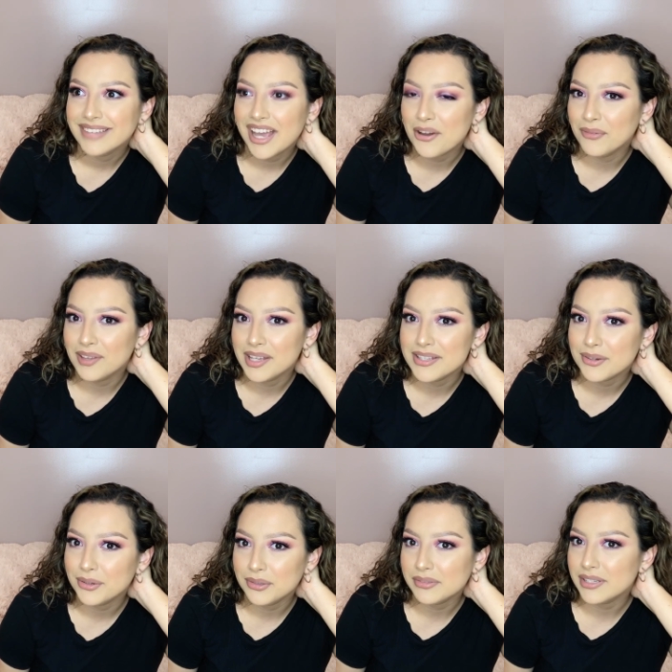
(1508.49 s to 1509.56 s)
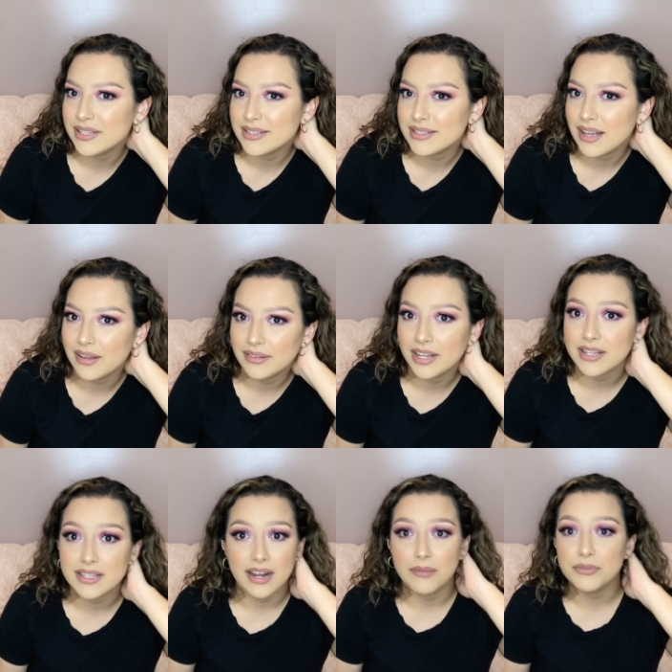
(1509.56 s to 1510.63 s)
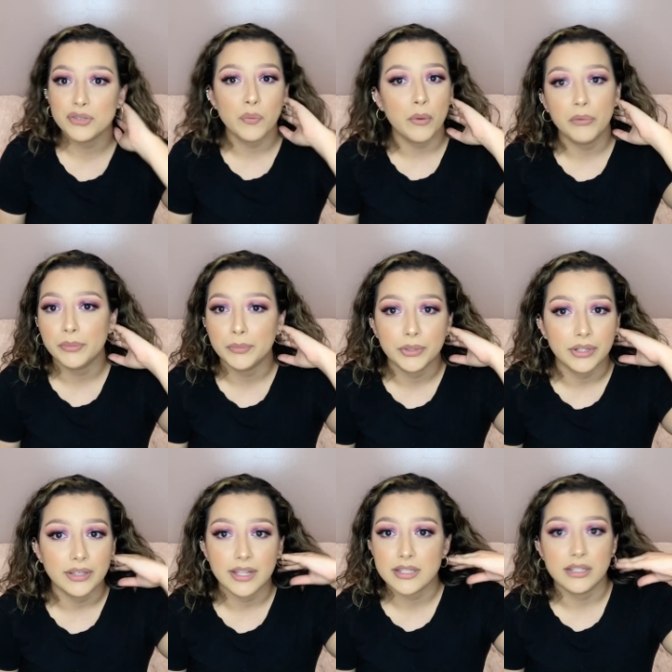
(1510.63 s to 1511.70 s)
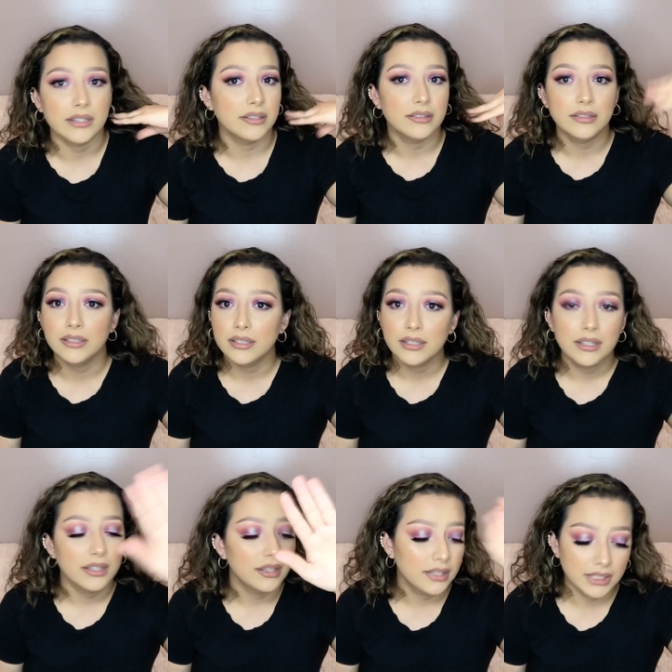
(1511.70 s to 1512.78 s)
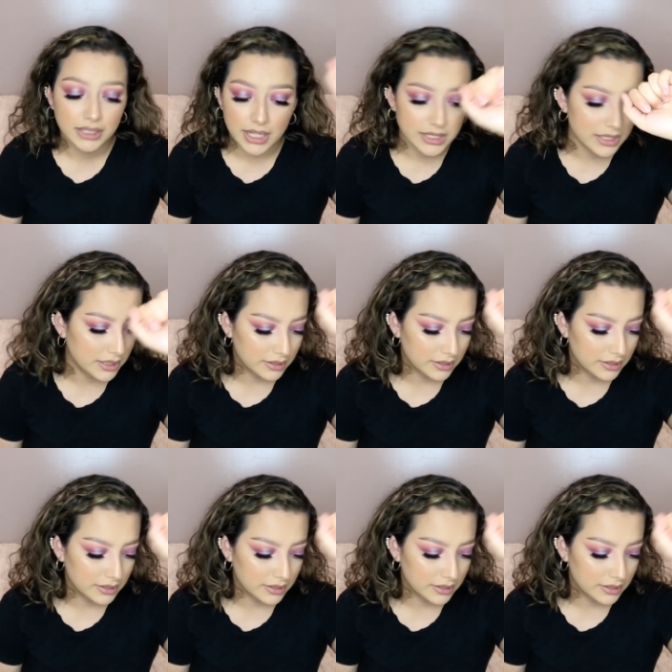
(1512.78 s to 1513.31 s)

And hopefully it's a girl because uh, like I said, I just want one more. That's it. That's it.